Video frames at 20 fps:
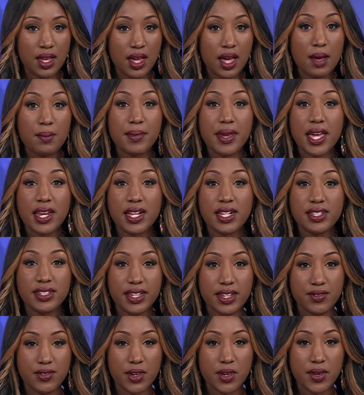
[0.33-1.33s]
A man in
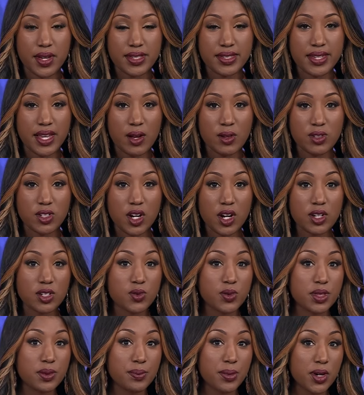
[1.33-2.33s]
Denver is now charged
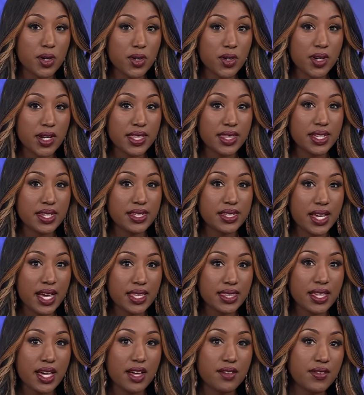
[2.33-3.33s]
with murder in the
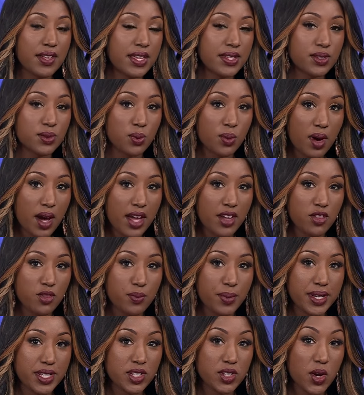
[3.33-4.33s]
death of his wife,
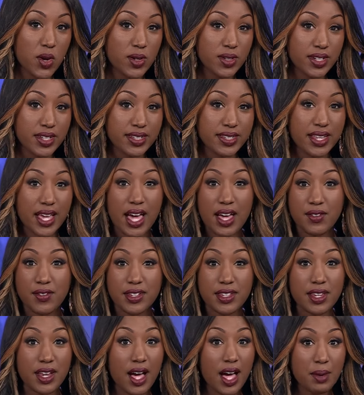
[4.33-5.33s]
but charges have
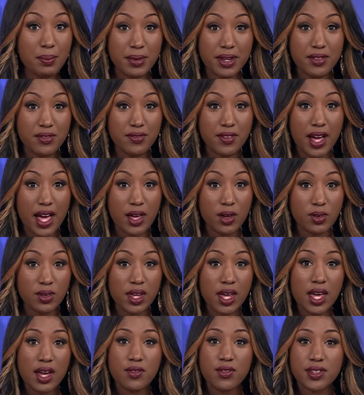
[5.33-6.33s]
not been filed
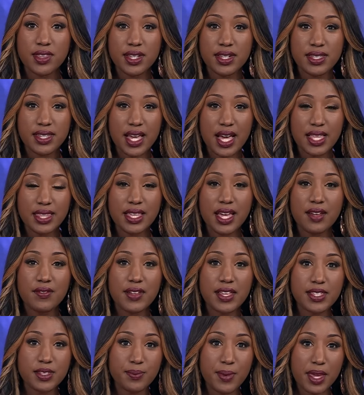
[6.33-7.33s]
for the death of
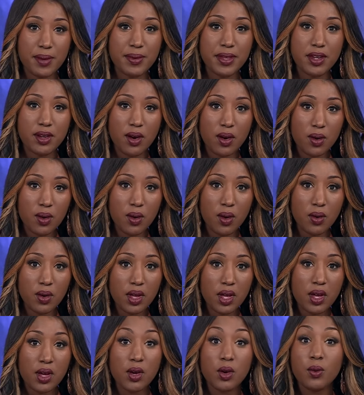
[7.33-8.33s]
his baby girl,
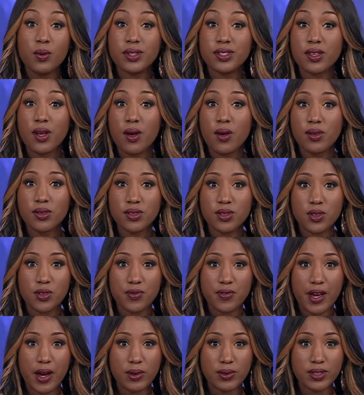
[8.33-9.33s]
who was also
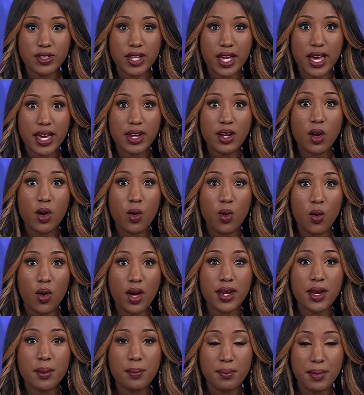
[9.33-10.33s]
found dead
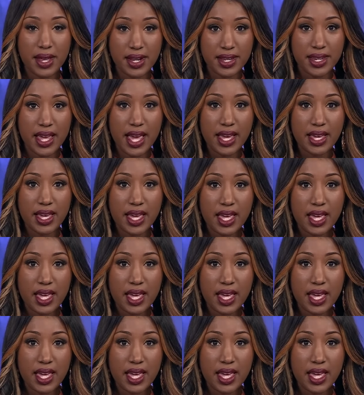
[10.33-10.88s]
on Monday.